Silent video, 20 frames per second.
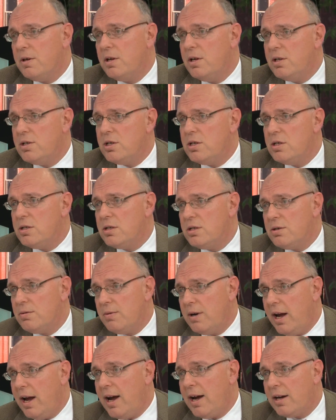Hitchens is
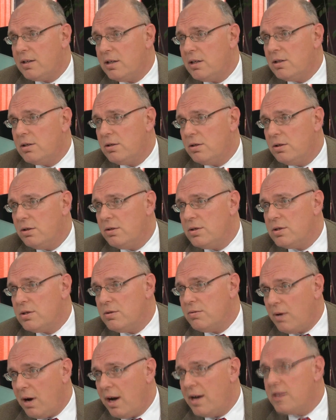reacting to, is
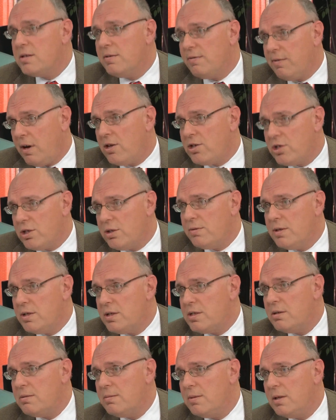the rise of
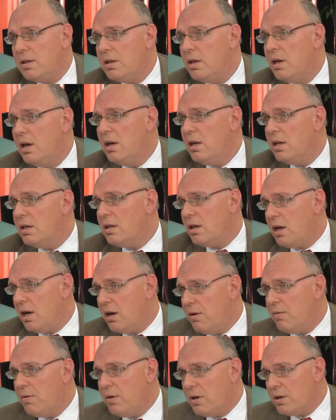Asharism and
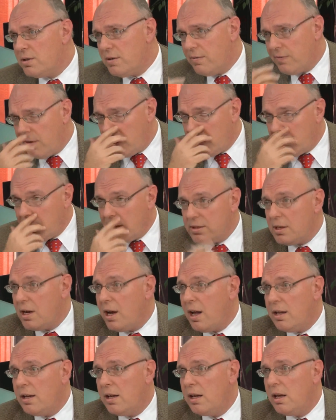the works of
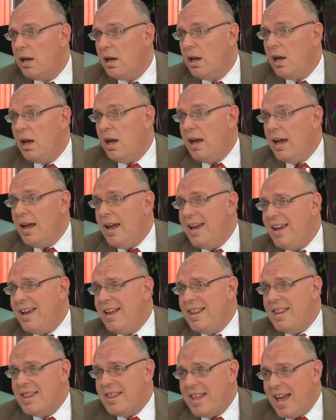Al-Ghazali.
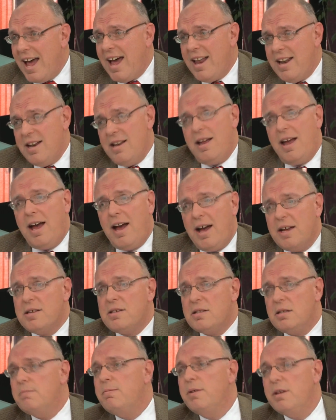That
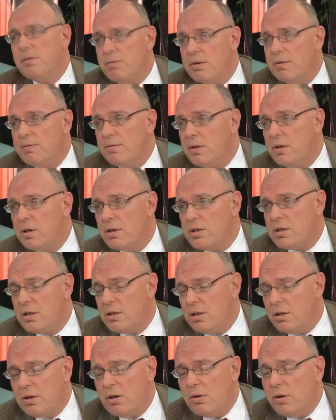has to be reversed,
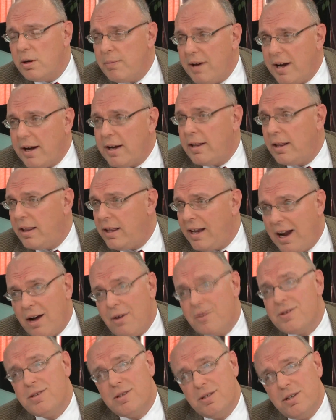and you're going back
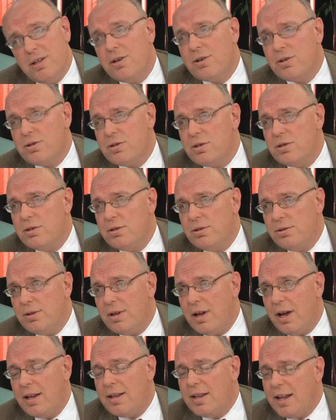1,000 years to do
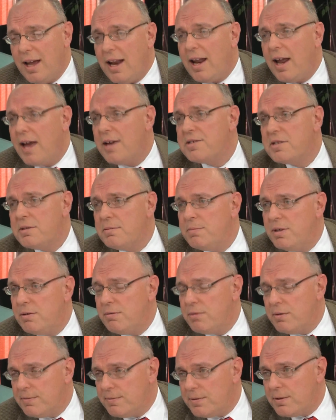that. That has to be
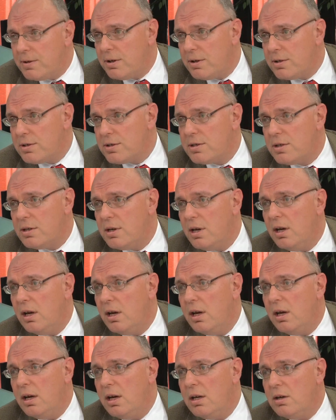reversed
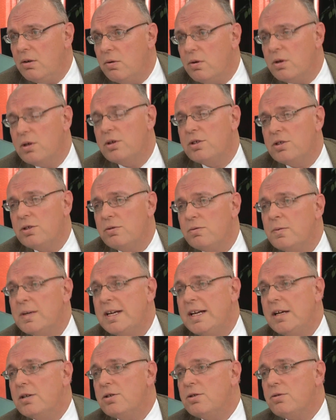in order to
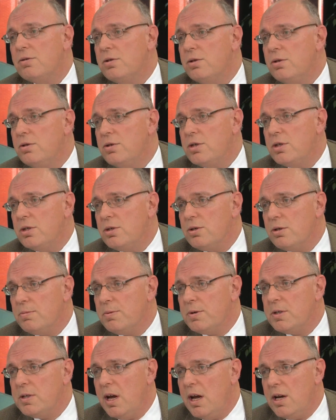reintroduce
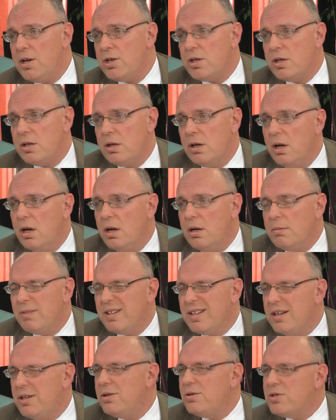interpretation,
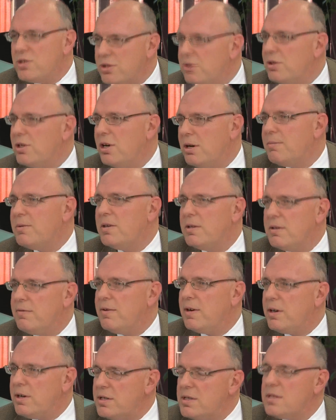but then you still come to the
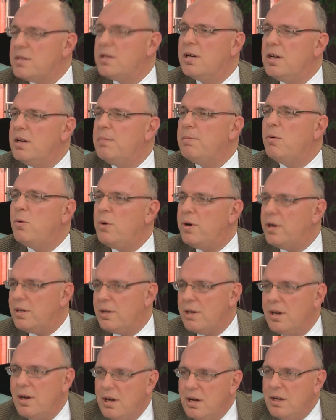very sticky
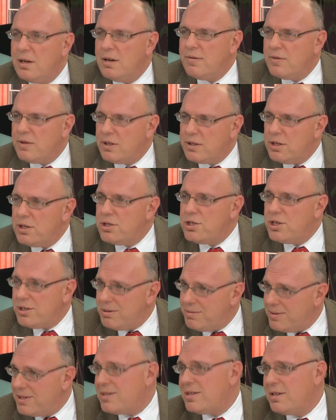point of the
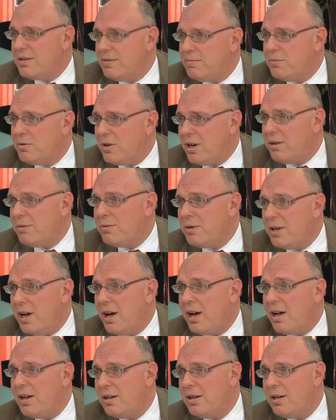legitimacy of Muawiyah.